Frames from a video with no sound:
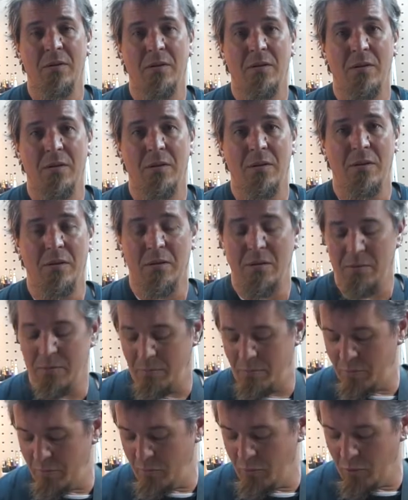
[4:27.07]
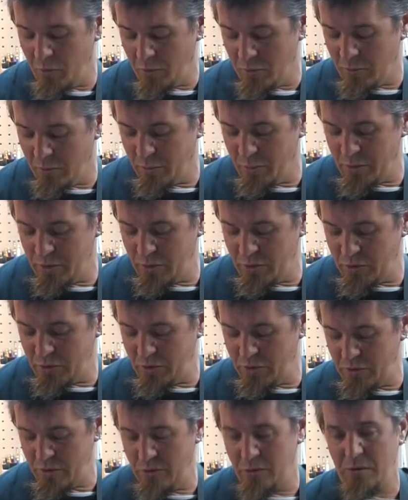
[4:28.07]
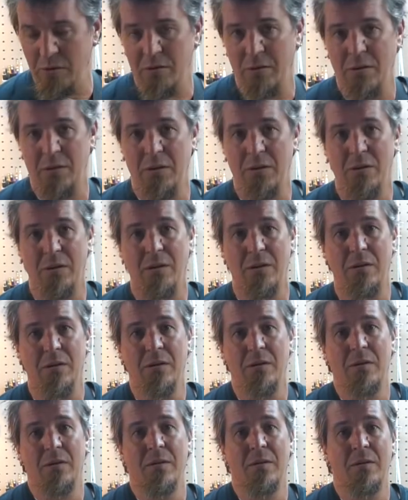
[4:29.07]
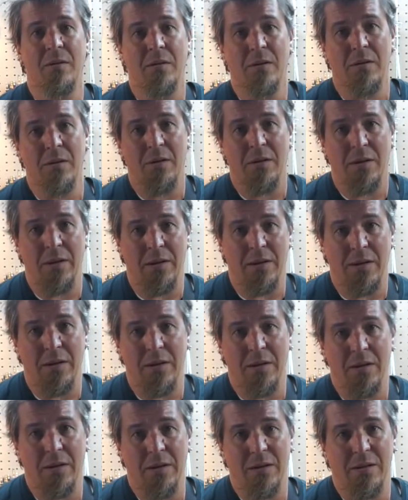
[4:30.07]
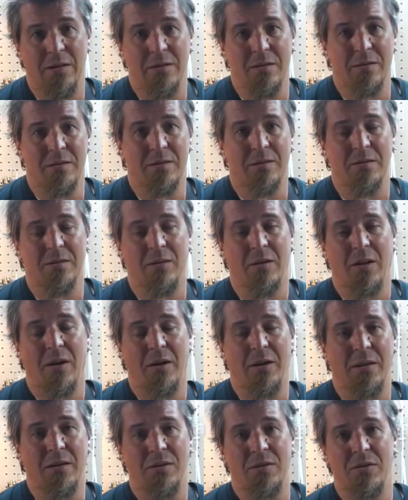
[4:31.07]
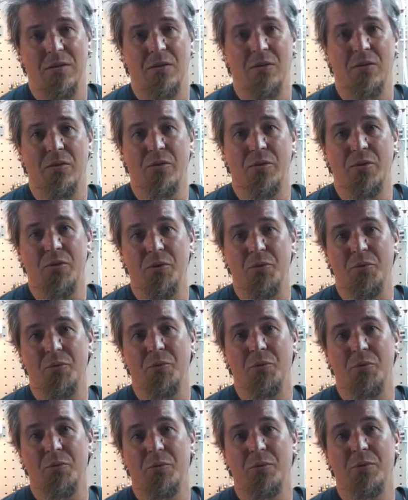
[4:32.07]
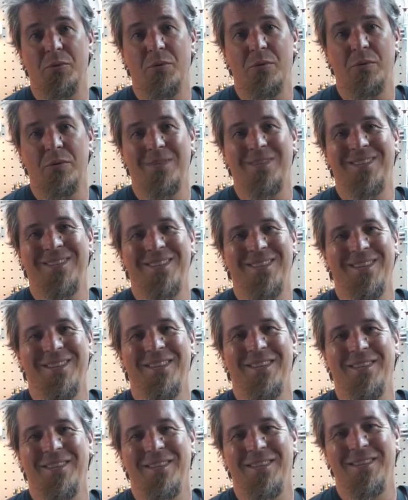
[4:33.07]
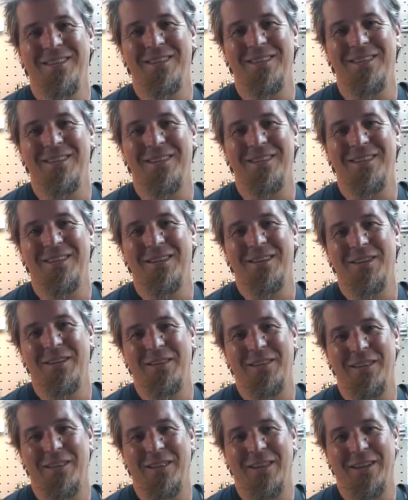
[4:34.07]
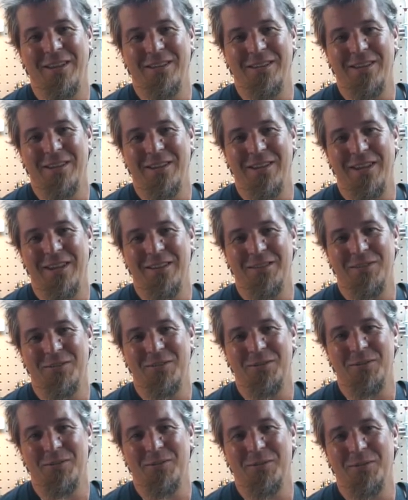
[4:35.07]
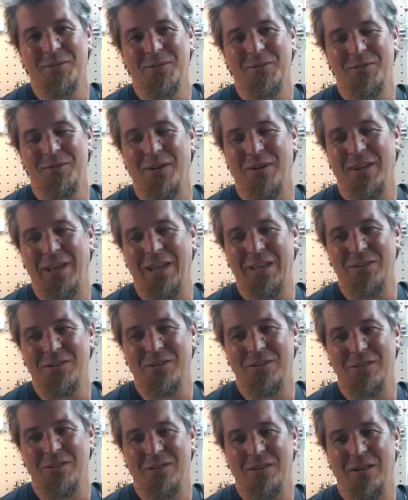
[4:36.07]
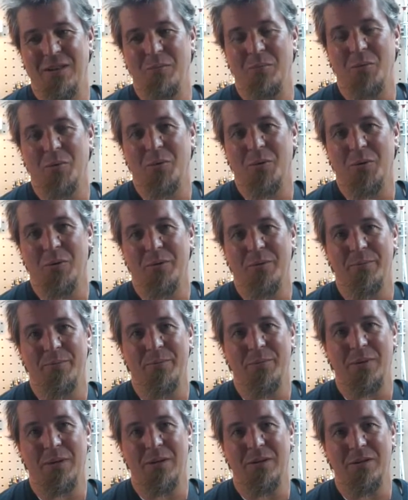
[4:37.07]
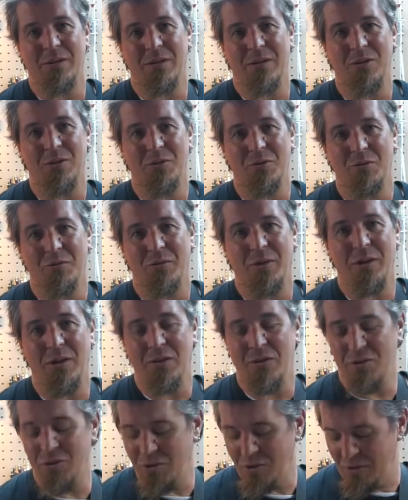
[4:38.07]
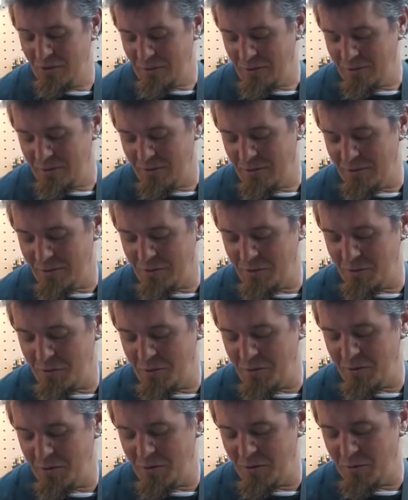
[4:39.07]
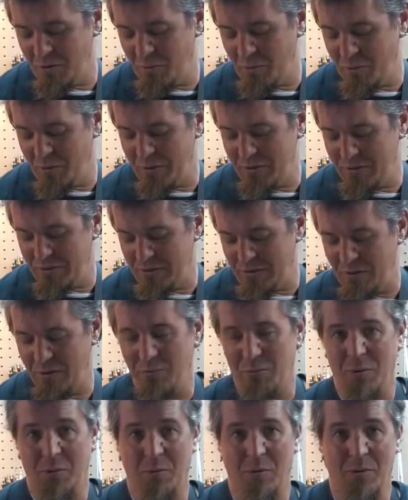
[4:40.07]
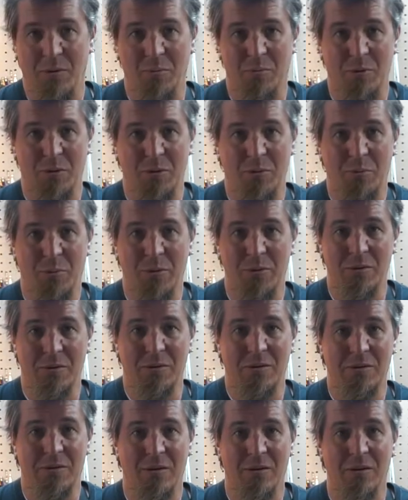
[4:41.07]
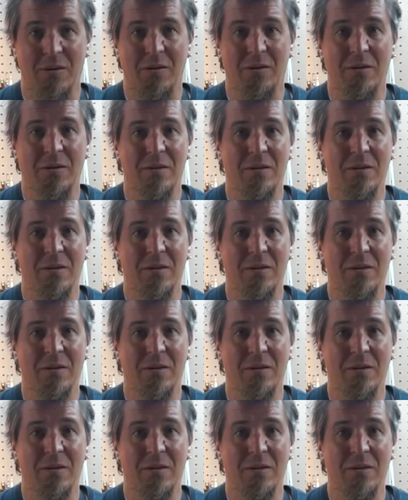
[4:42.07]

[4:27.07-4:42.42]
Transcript: in the roller bridge. It is a lot easier to the thing like a Telecaster or a Stratocaster has a lot more intonation range. This one you're pretty set with where the bridge posts are,